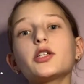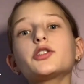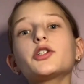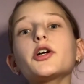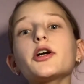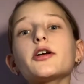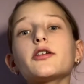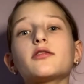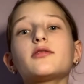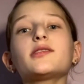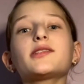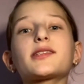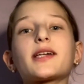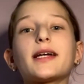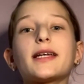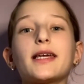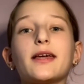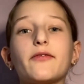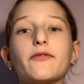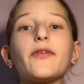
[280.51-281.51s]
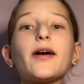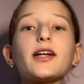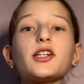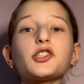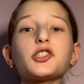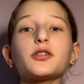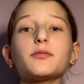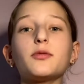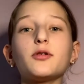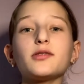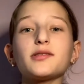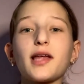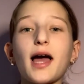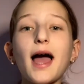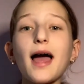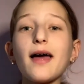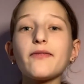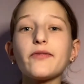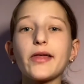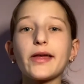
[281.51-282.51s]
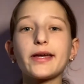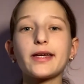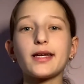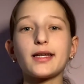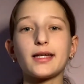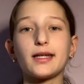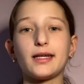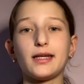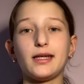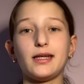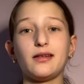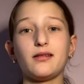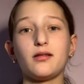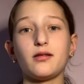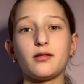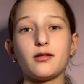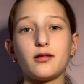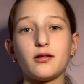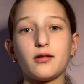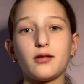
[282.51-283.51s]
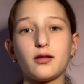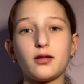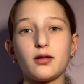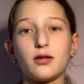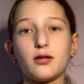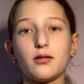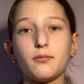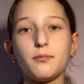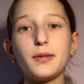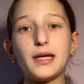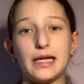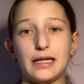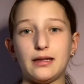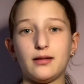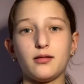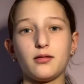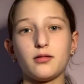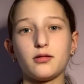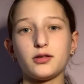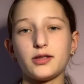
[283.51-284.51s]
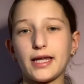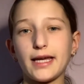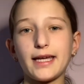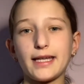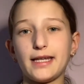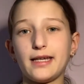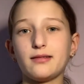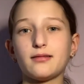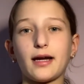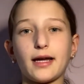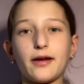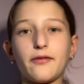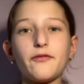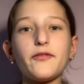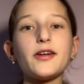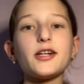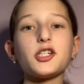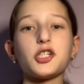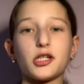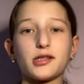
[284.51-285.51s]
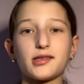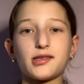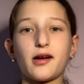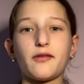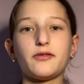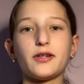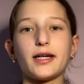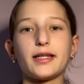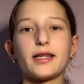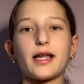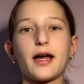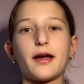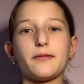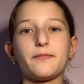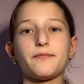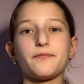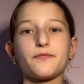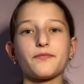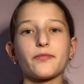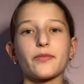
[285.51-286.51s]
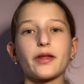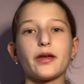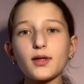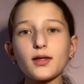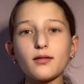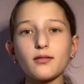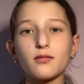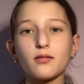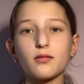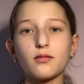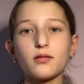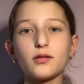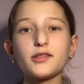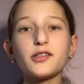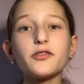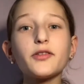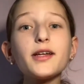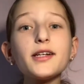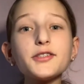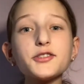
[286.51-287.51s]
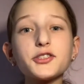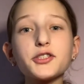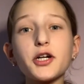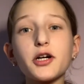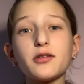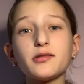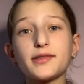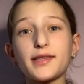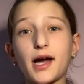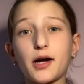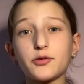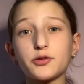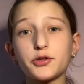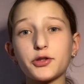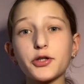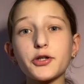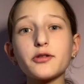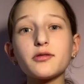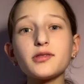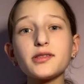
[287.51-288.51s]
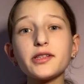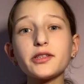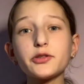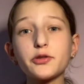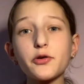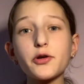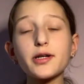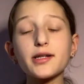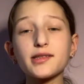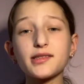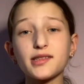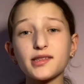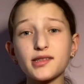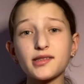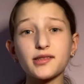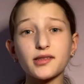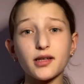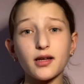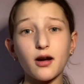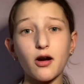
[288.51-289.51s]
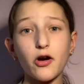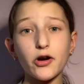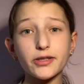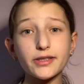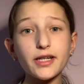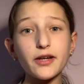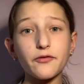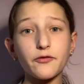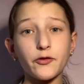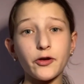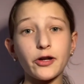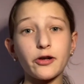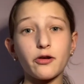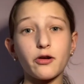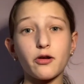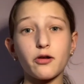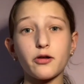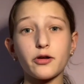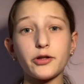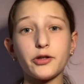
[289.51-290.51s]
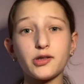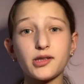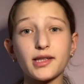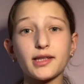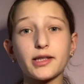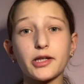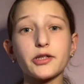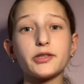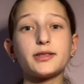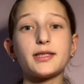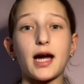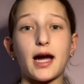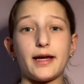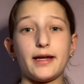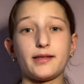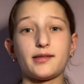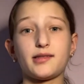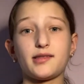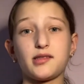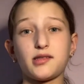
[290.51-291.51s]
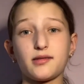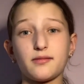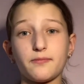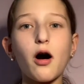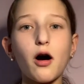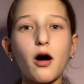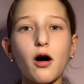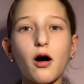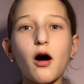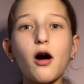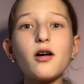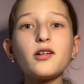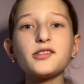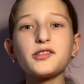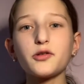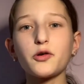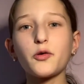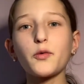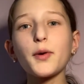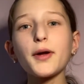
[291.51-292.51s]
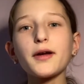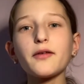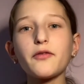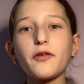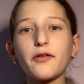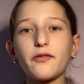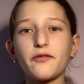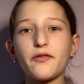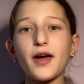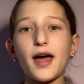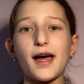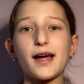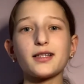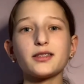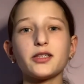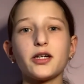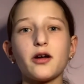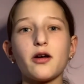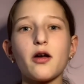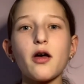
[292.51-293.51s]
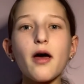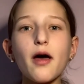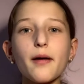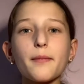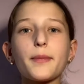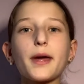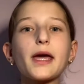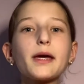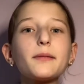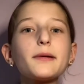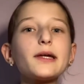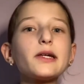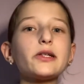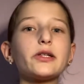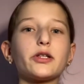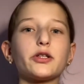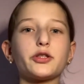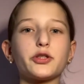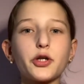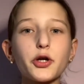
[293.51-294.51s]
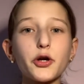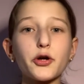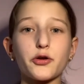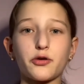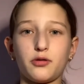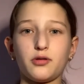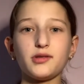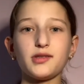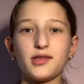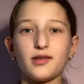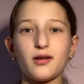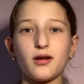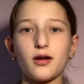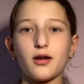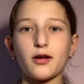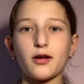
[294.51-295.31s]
turtles can eat vegetables and they can eat meat. They can eat like fish and stuff like that. So this shows how turtles and tortoises are different using their diets. Also, a quick fun fact, baby turtles,